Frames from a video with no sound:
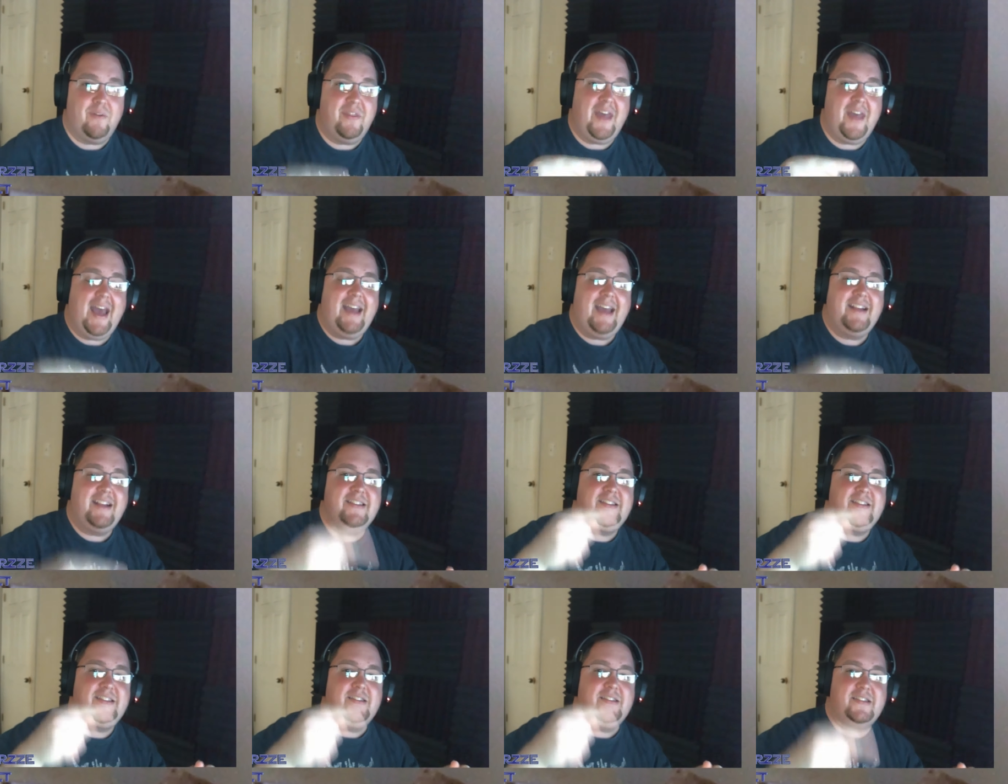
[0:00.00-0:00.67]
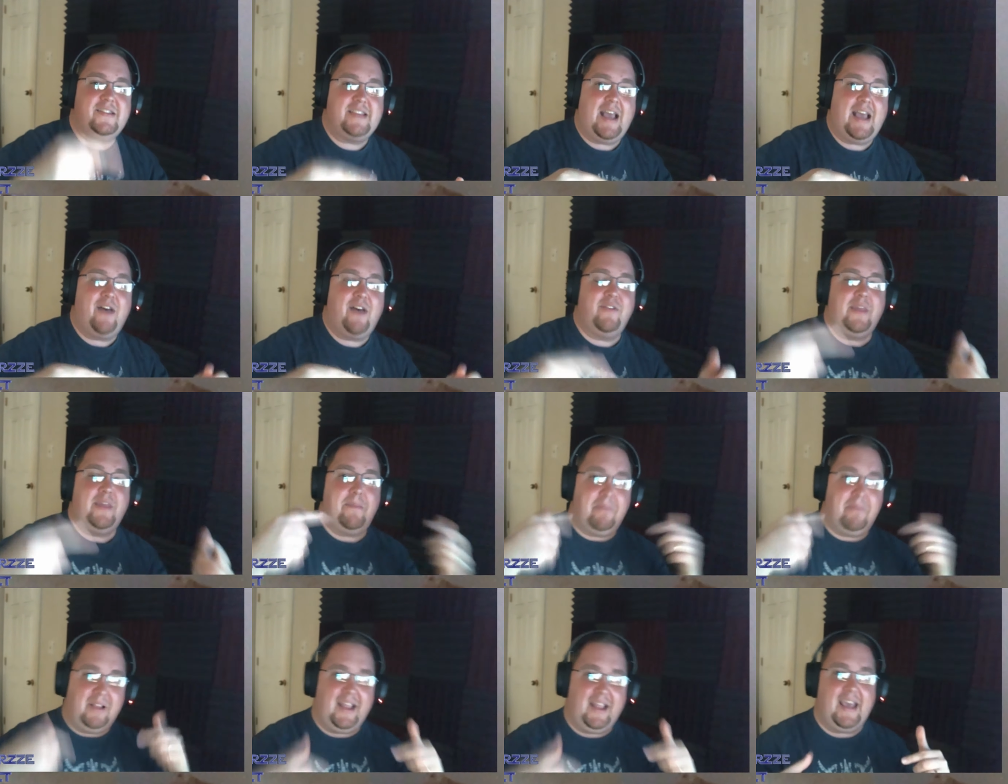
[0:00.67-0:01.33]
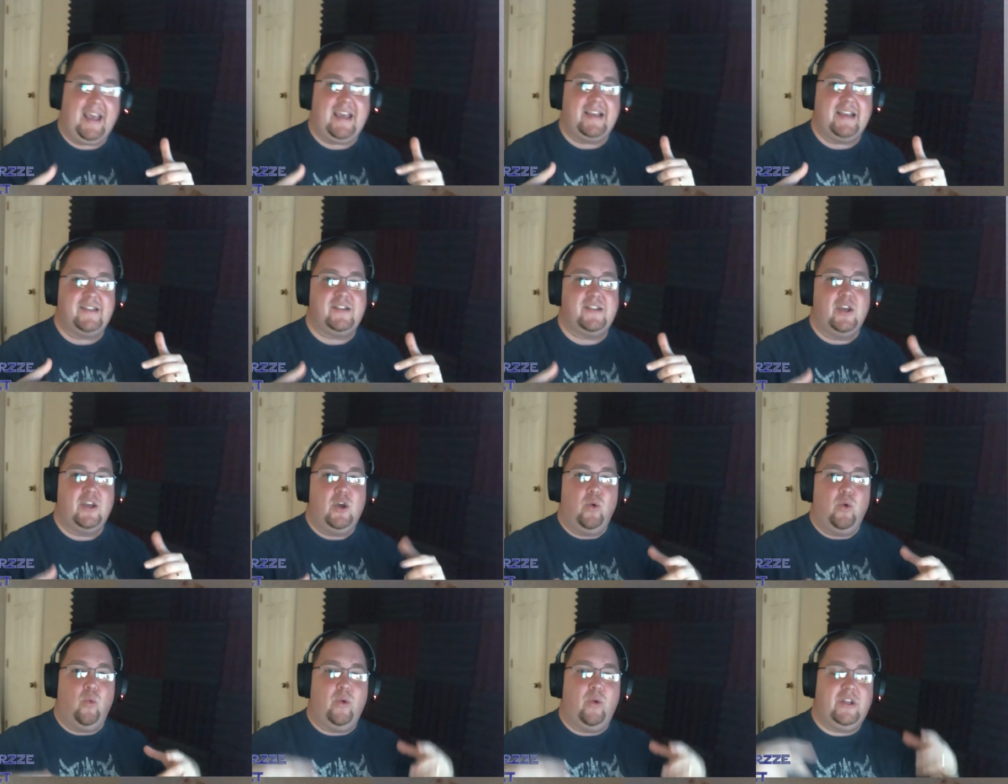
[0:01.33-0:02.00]
that is the sound that plays
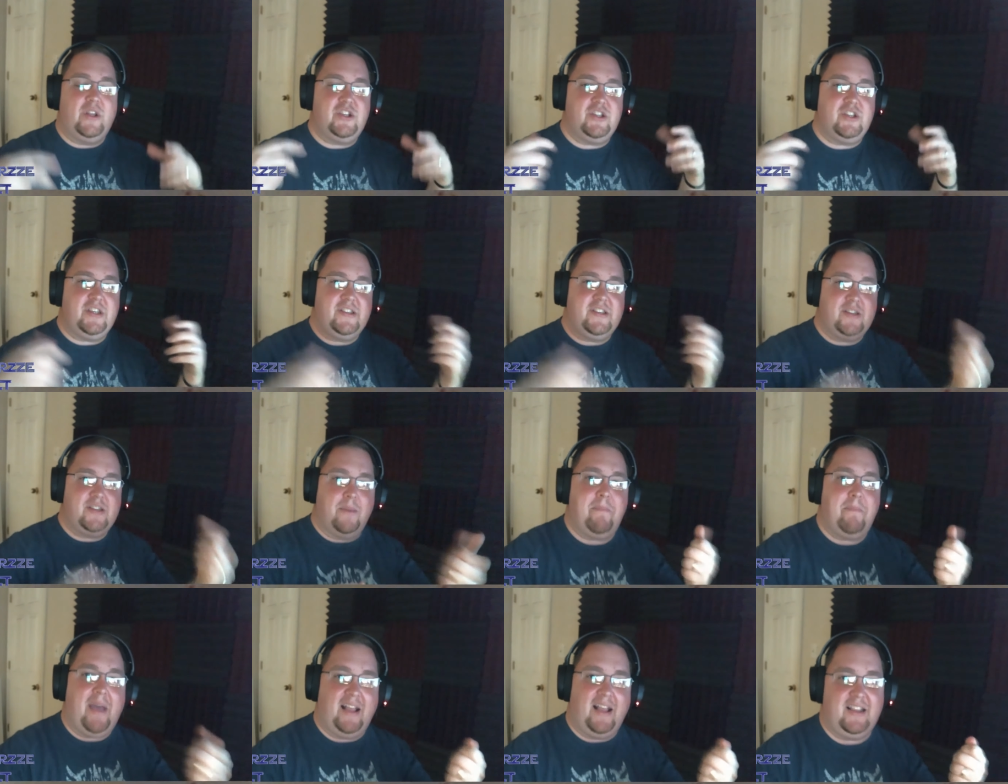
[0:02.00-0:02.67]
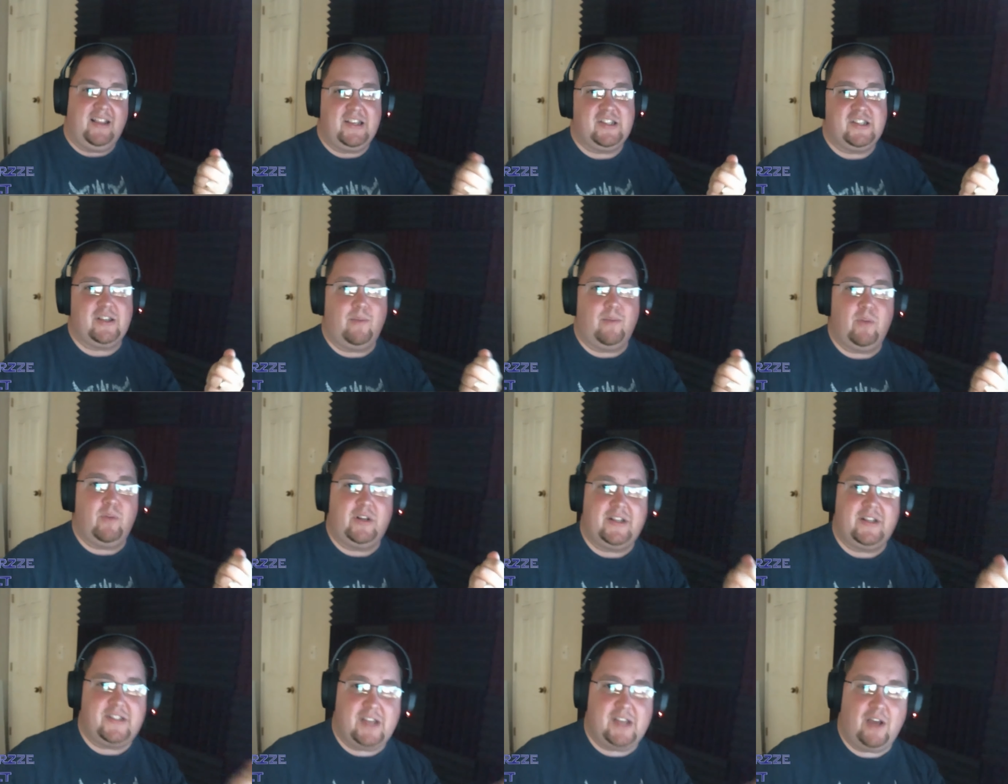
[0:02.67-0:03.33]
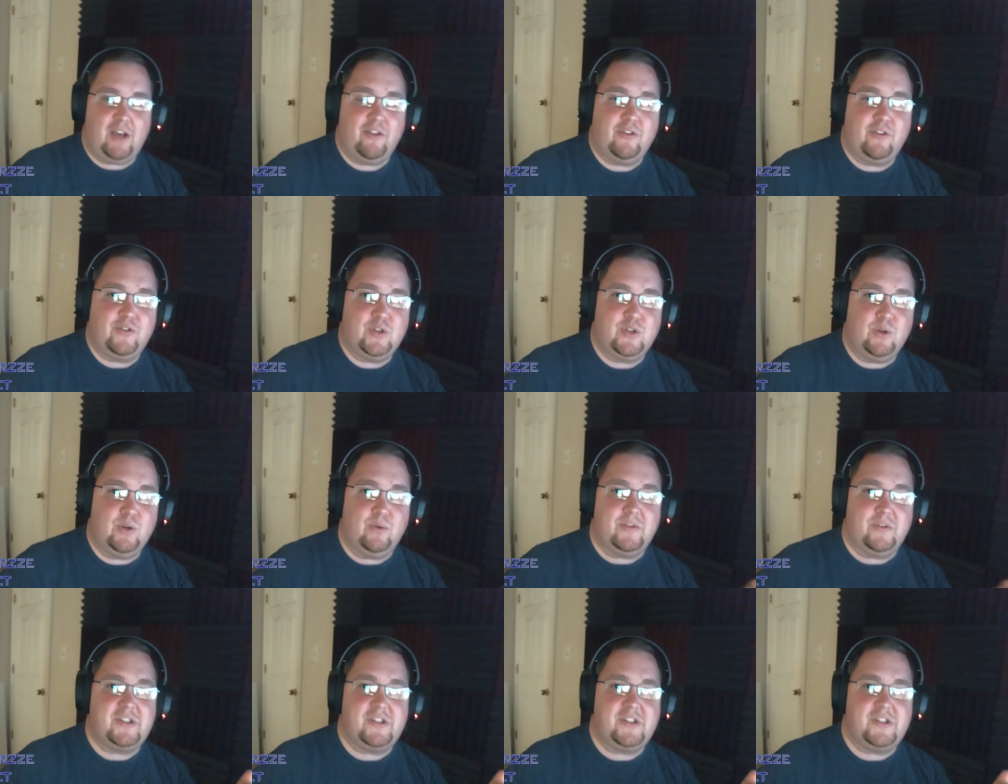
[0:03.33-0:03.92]
when she's compelling someone to tell the truth.